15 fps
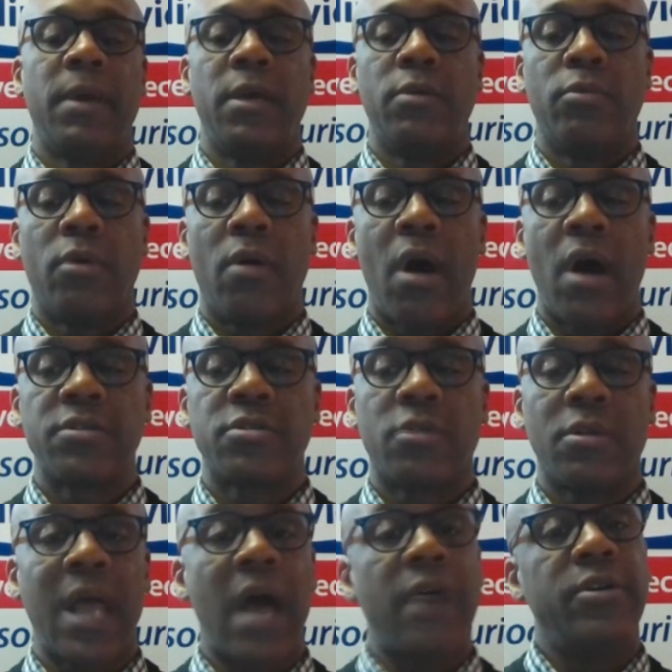will also
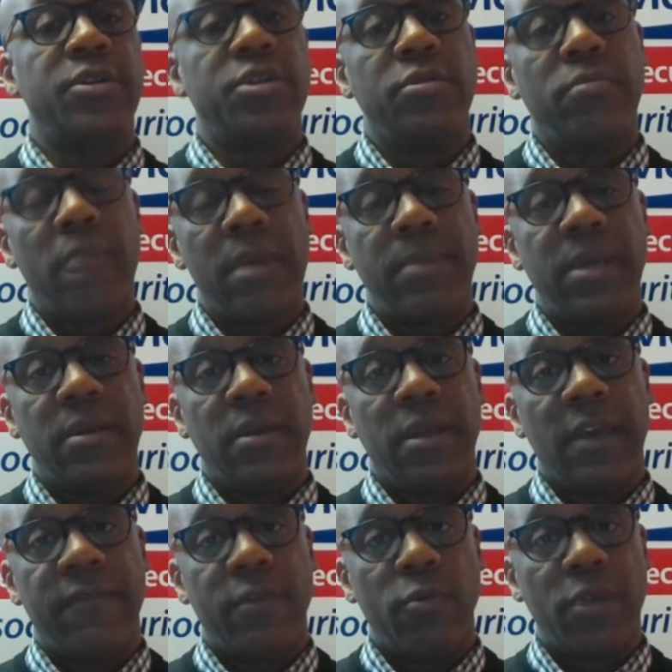allow you to maybe,
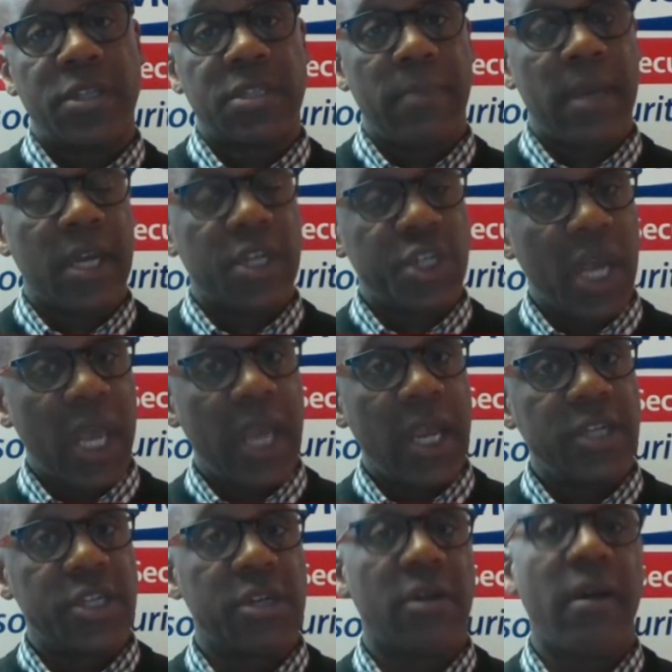if you wish to make a
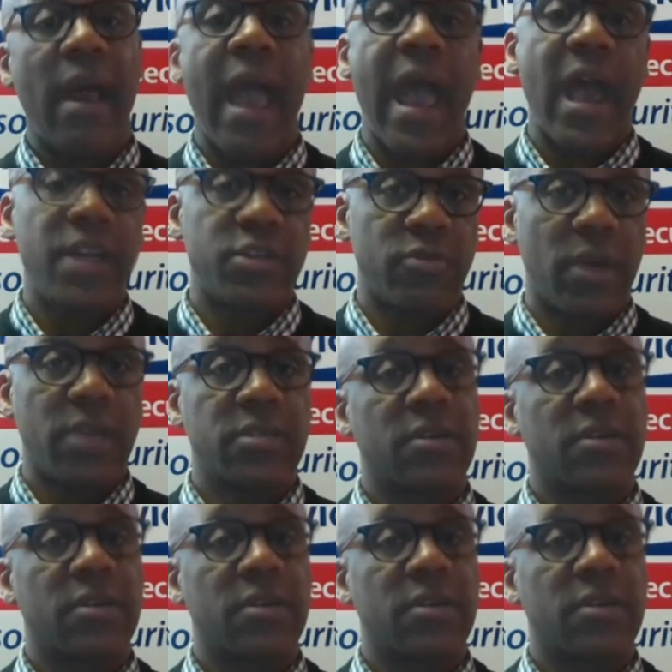change, your address